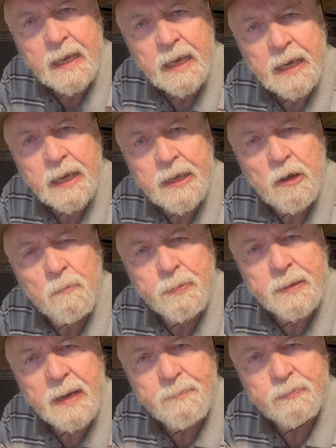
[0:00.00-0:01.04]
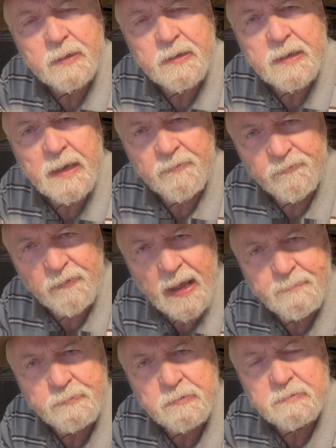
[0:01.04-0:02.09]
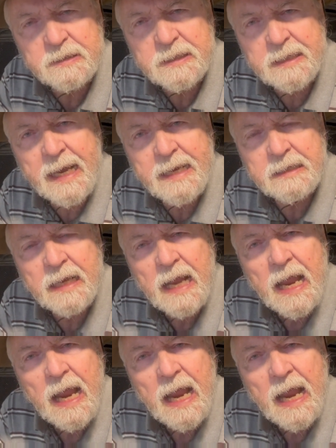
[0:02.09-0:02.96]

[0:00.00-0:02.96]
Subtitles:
He opened up the flap to his tent,